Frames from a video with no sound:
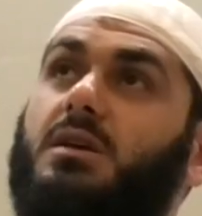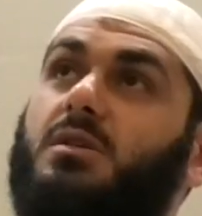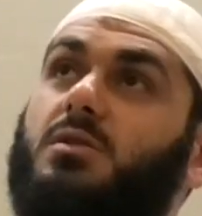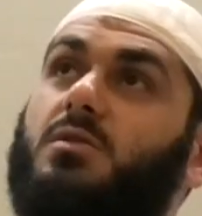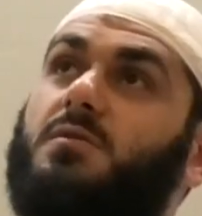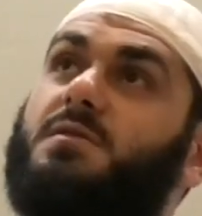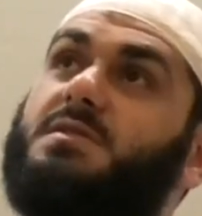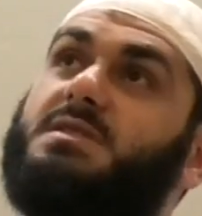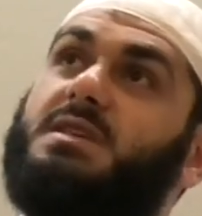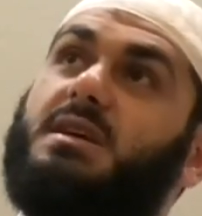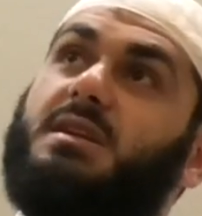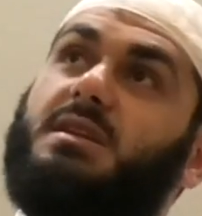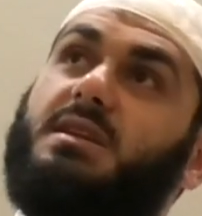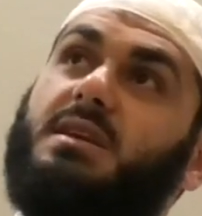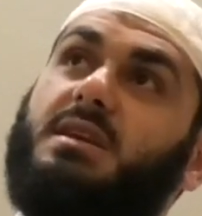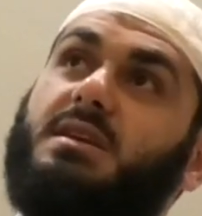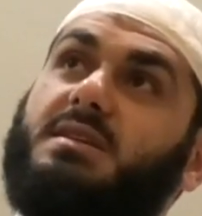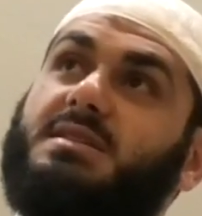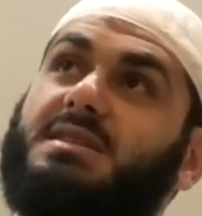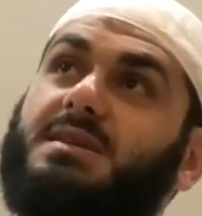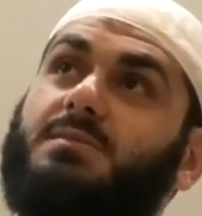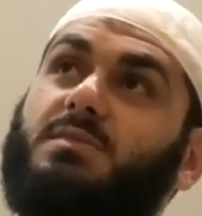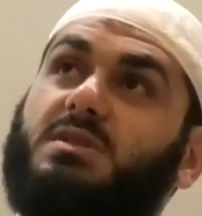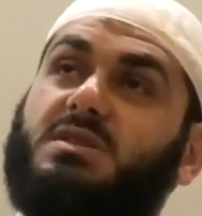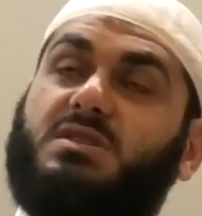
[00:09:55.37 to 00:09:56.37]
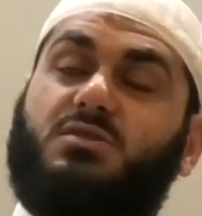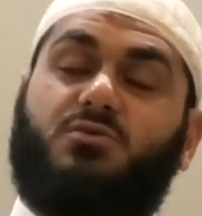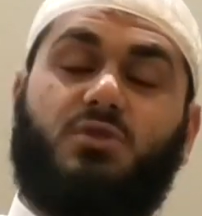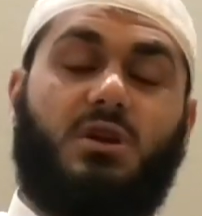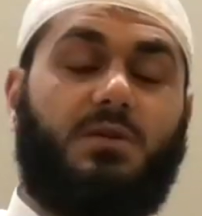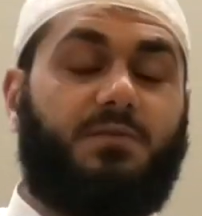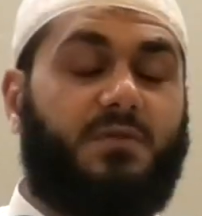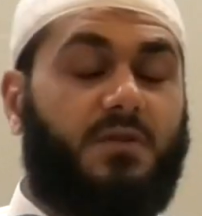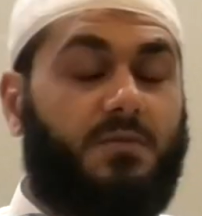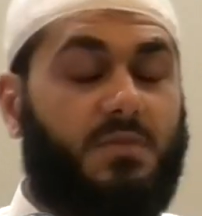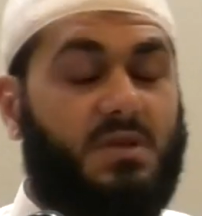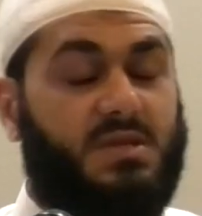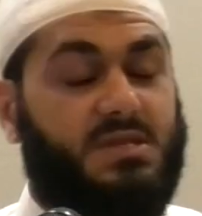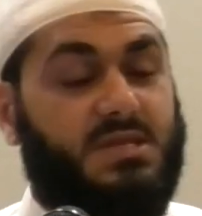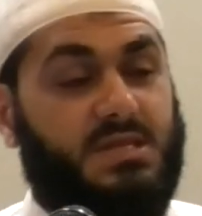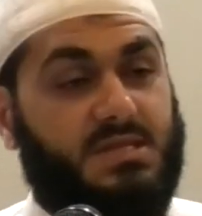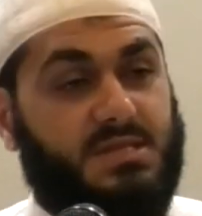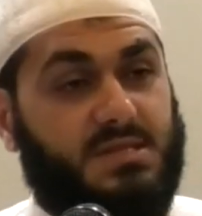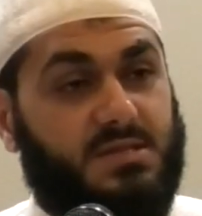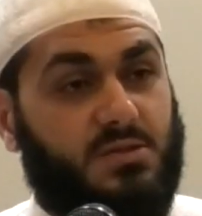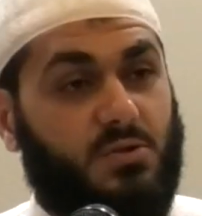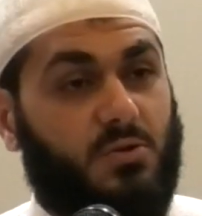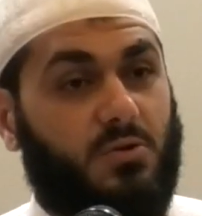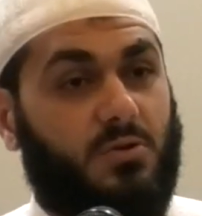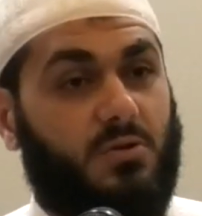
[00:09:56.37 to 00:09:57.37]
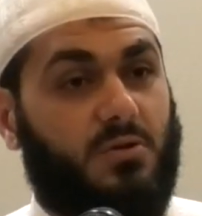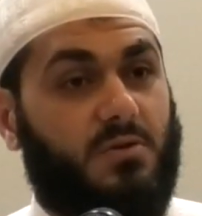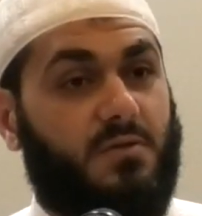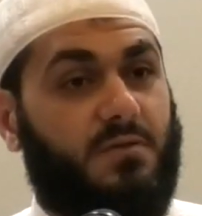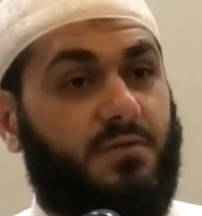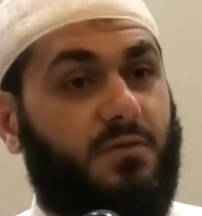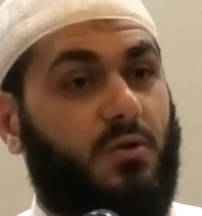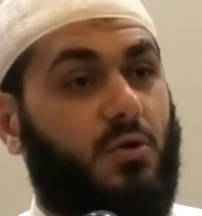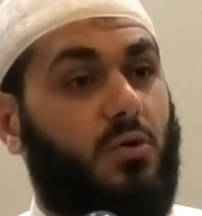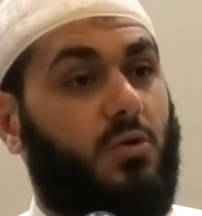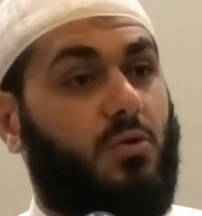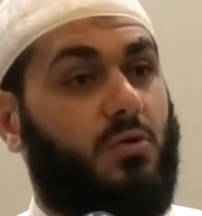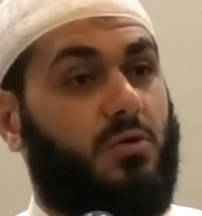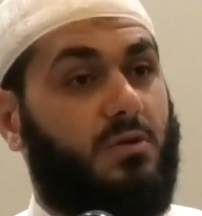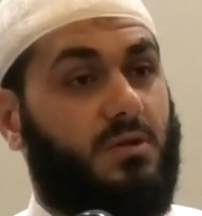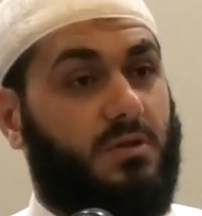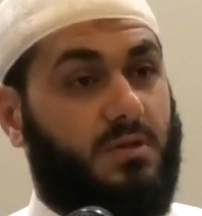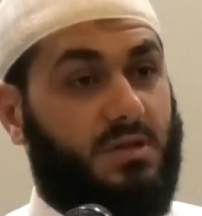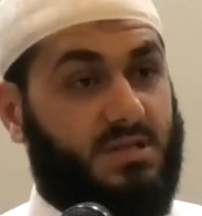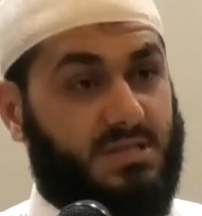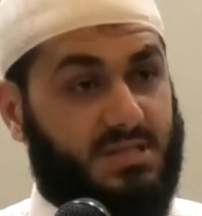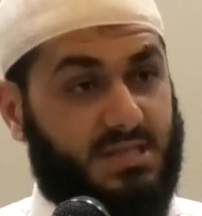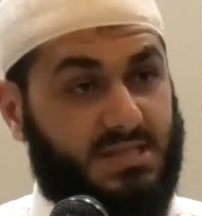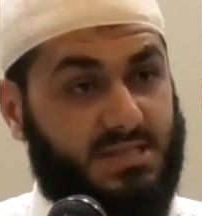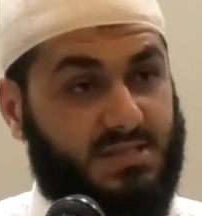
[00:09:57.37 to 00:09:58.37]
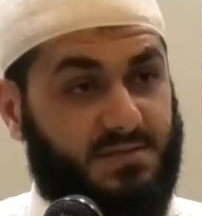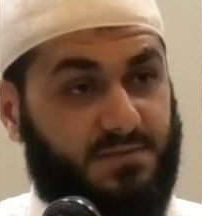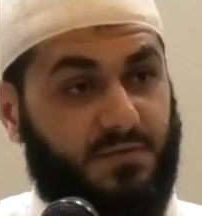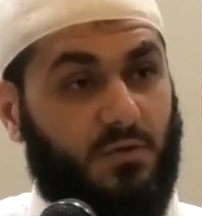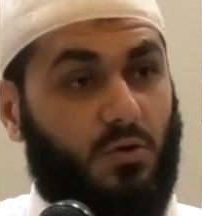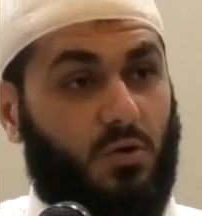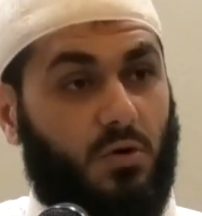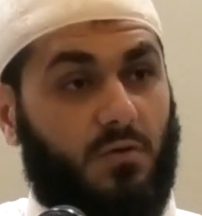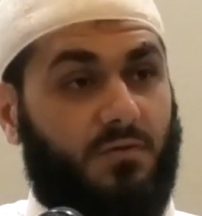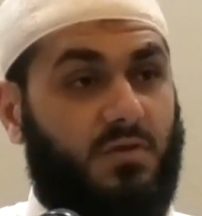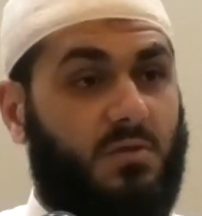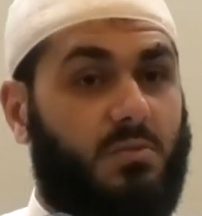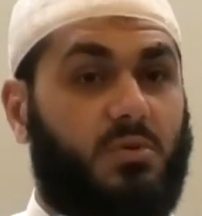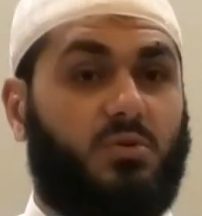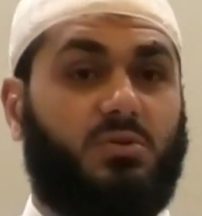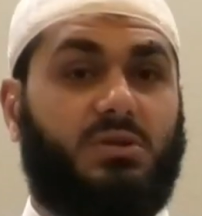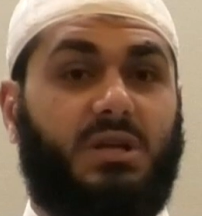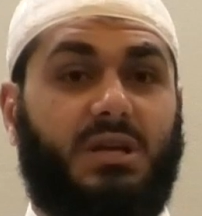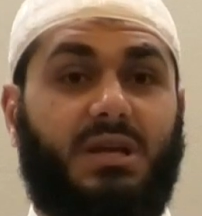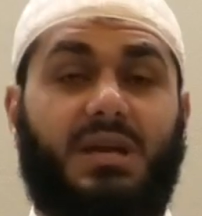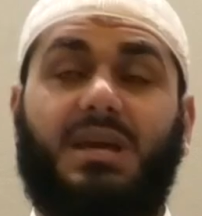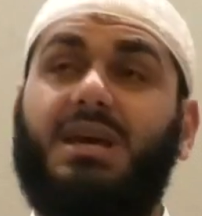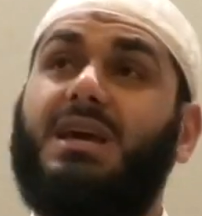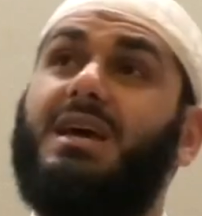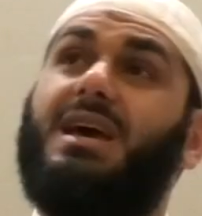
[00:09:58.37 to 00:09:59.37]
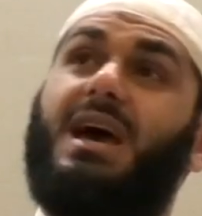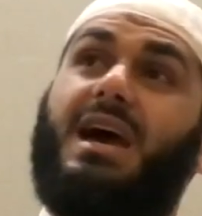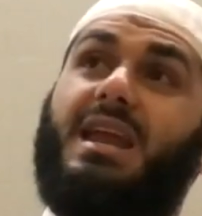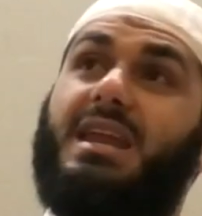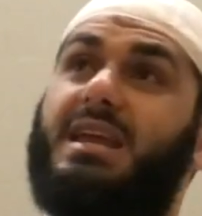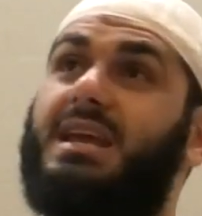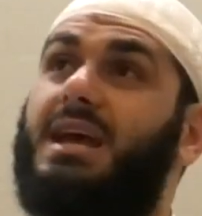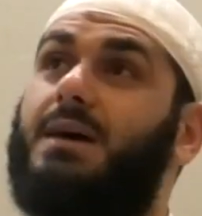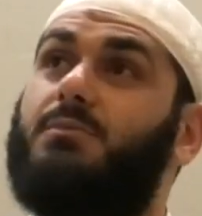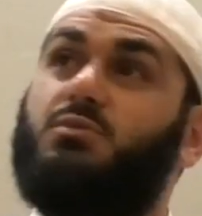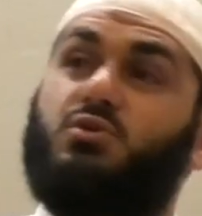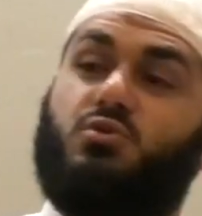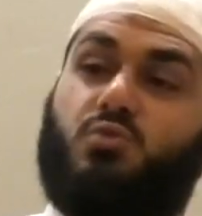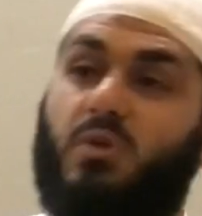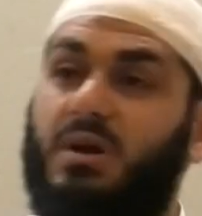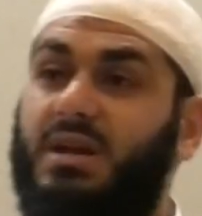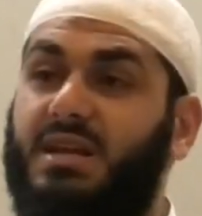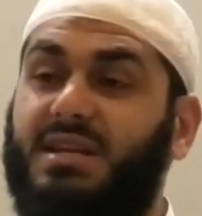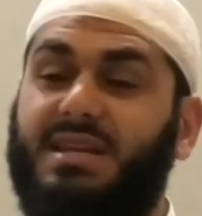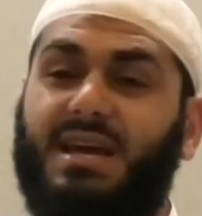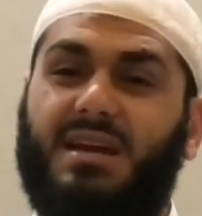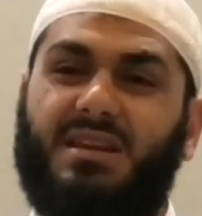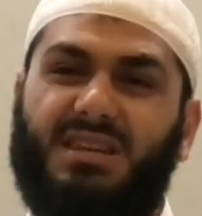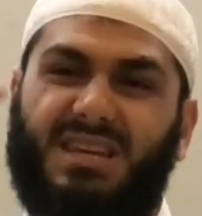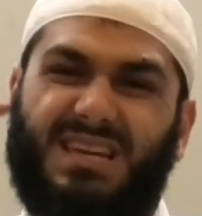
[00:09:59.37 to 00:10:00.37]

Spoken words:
All of a sudden you hear someone scream from the sixth floor of the building, and he comes running down.